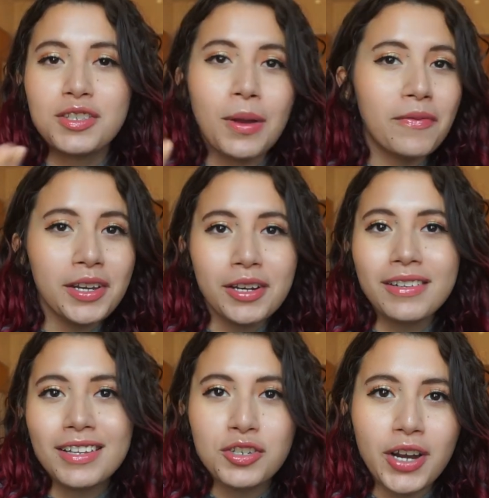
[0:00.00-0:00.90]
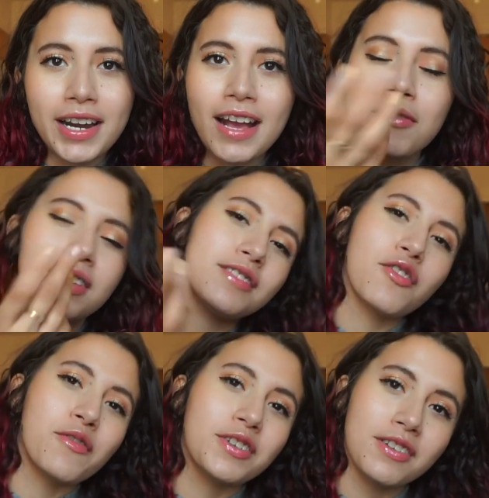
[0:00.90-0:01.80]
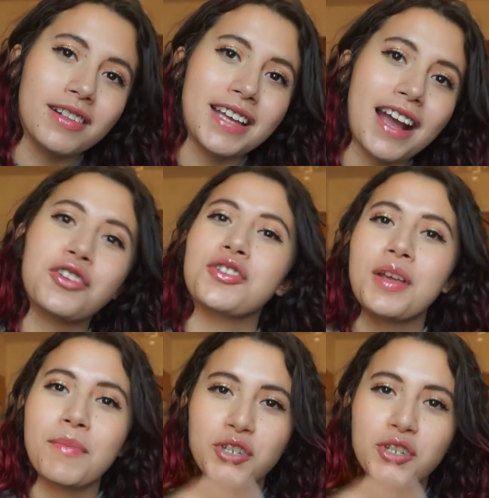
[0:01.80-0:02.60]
So I figured let's try it out. These are the results actually,